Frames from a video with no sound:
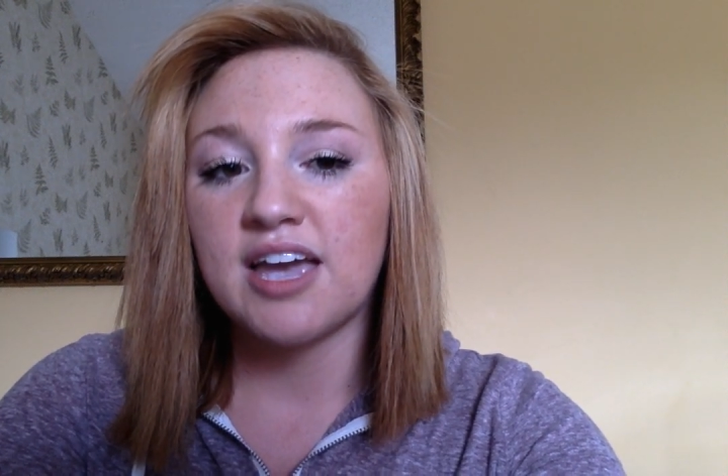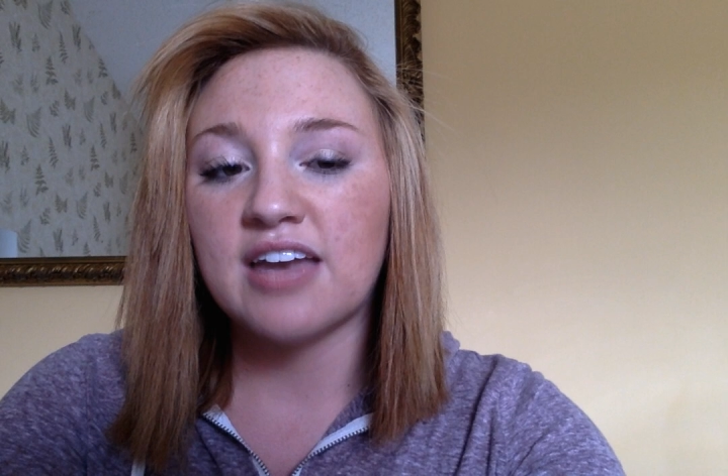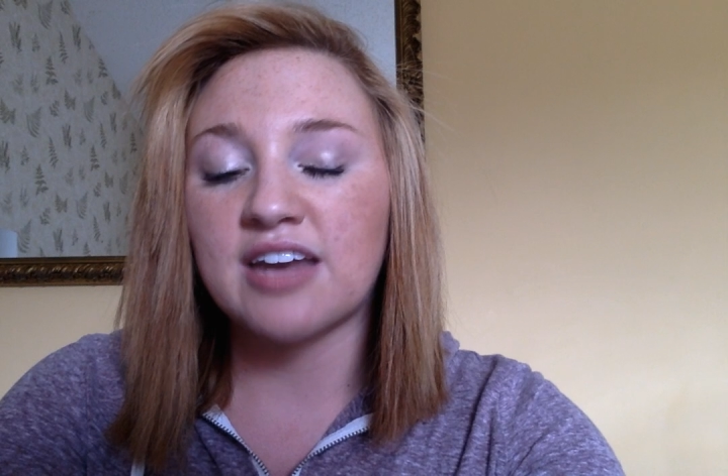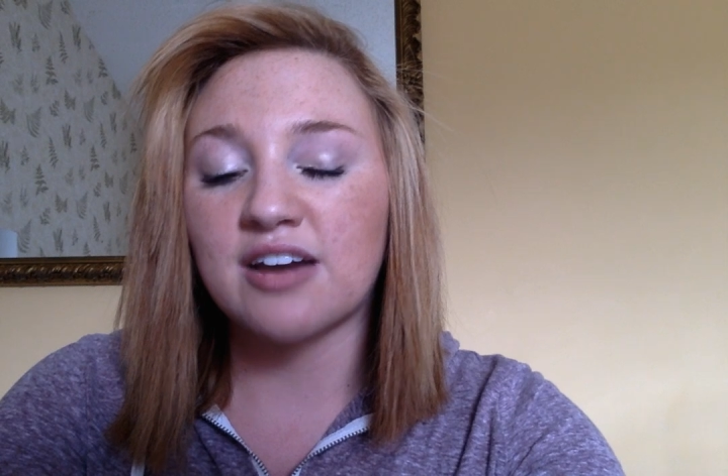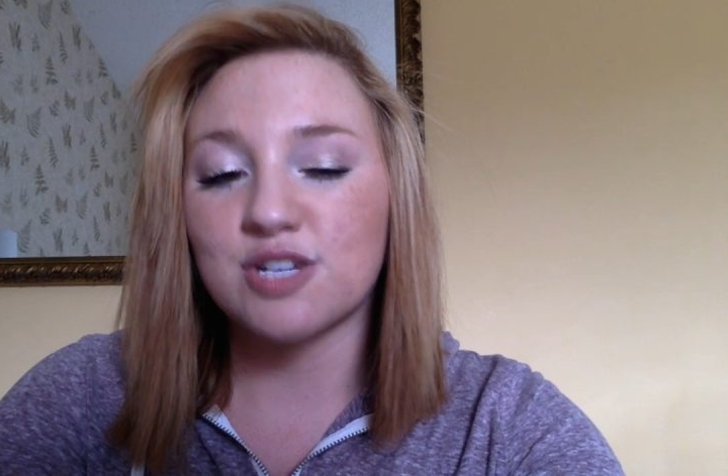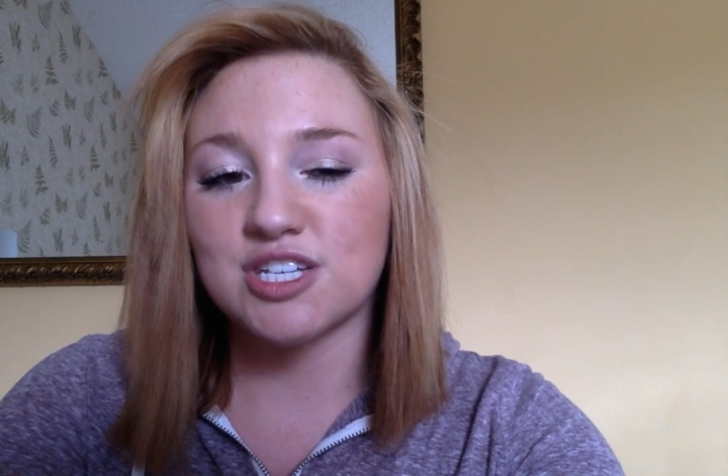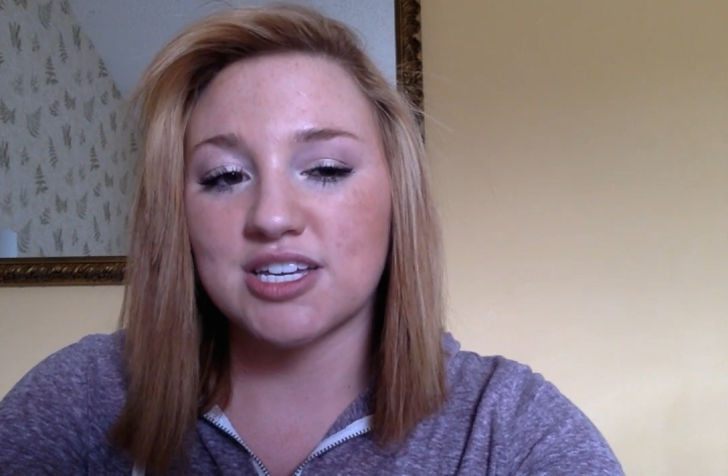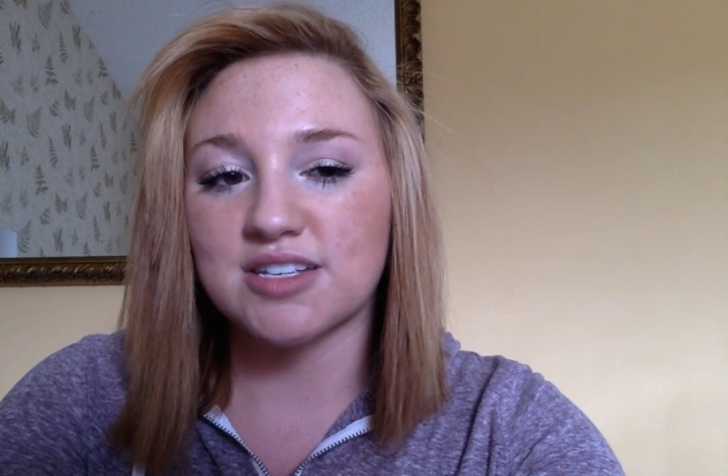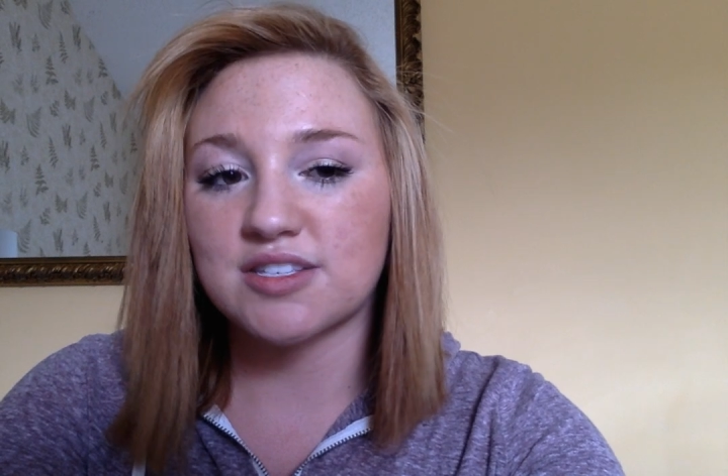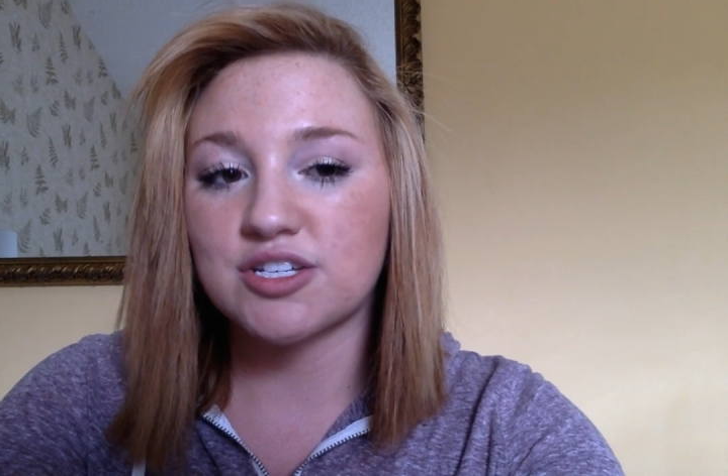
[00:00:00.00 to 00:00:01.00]
And now
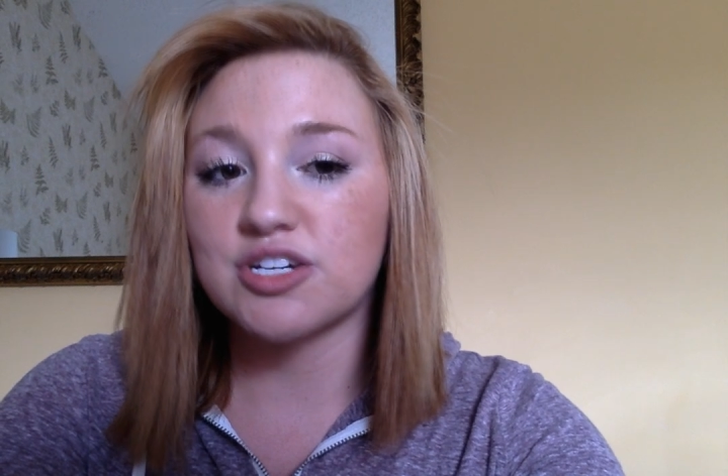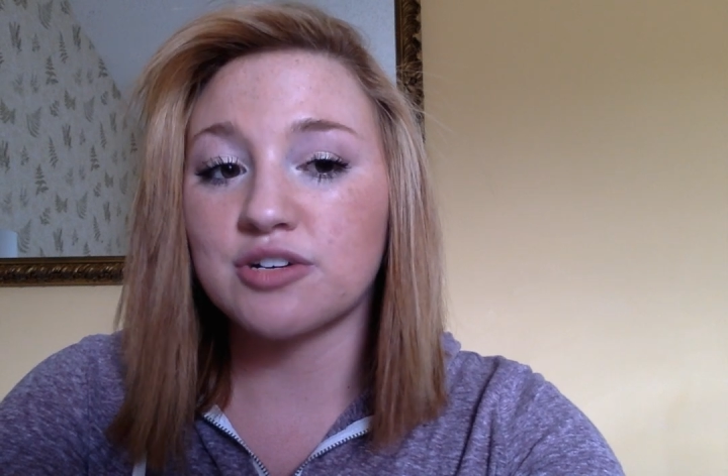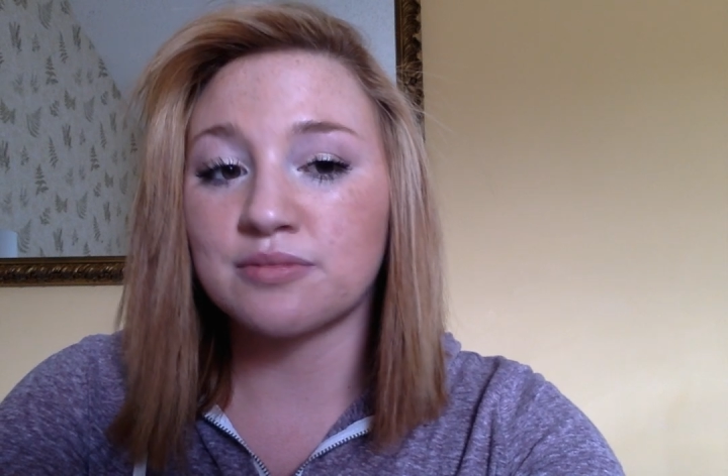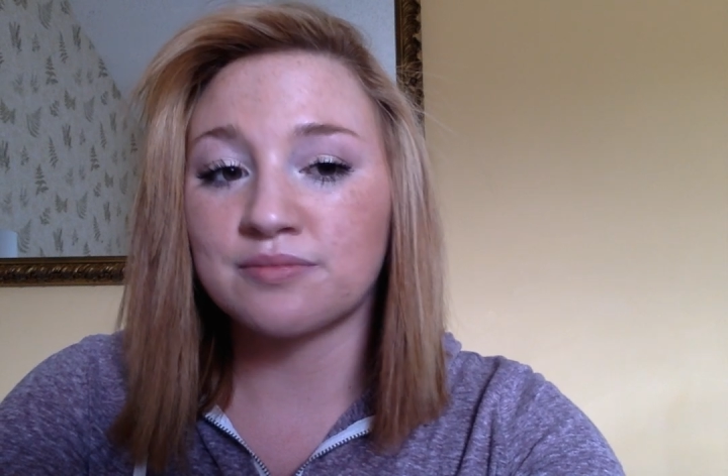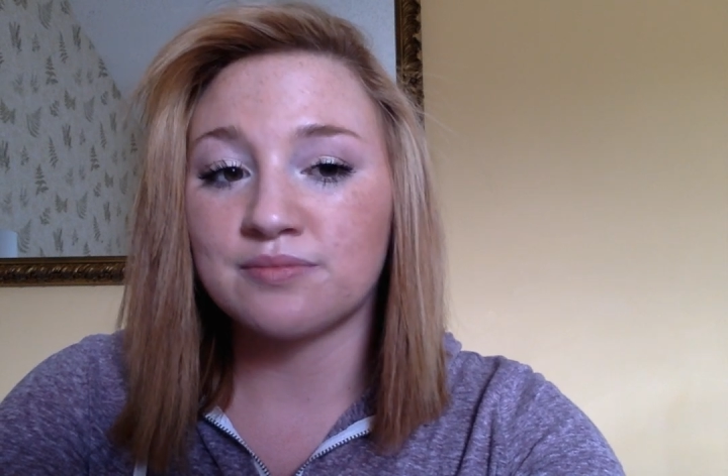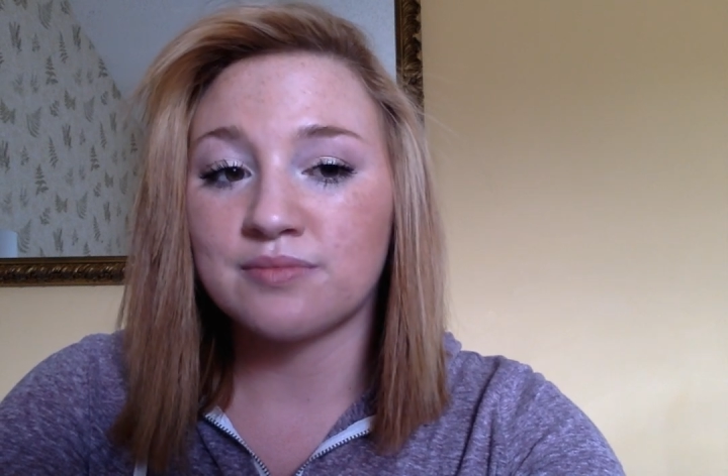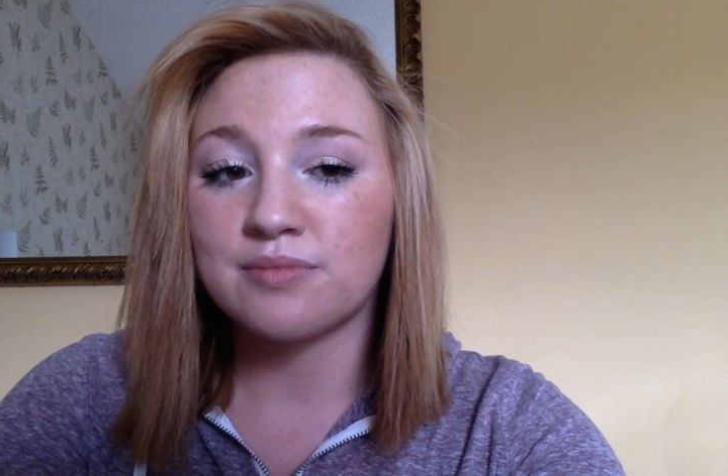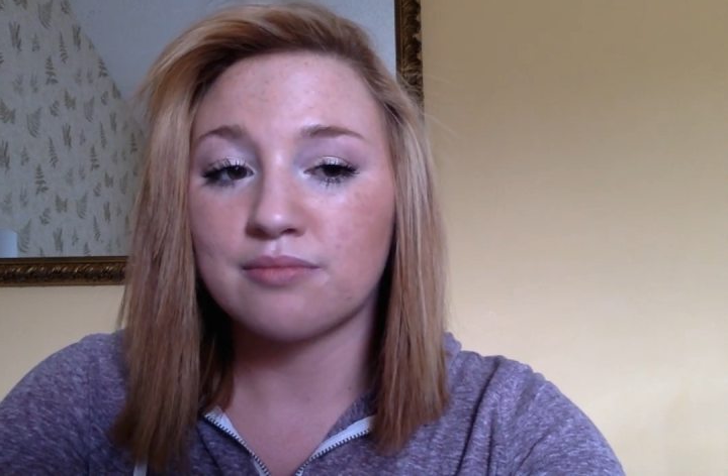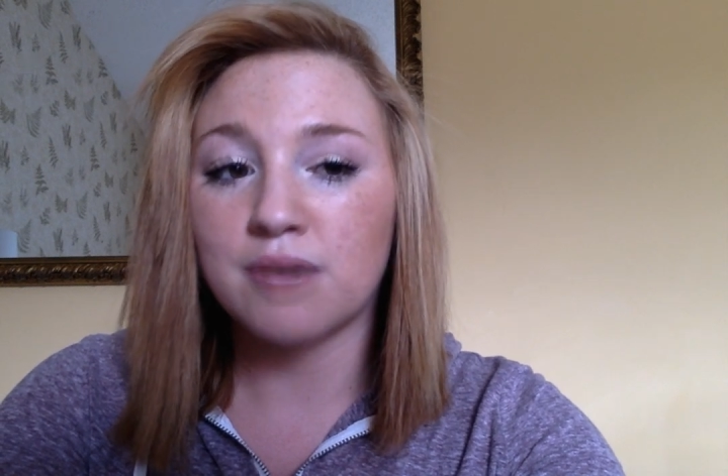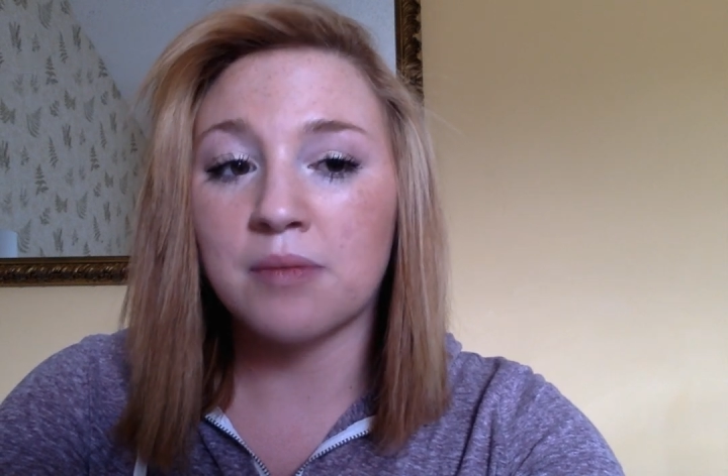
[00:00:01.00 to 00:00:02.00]
she is too.
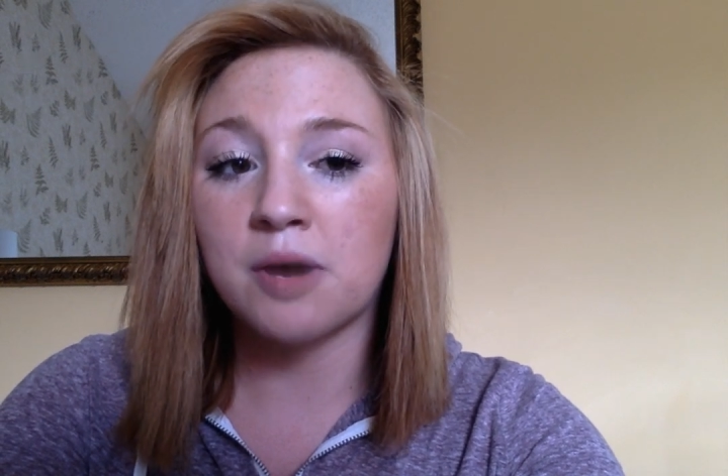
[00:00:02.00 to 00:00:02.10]
My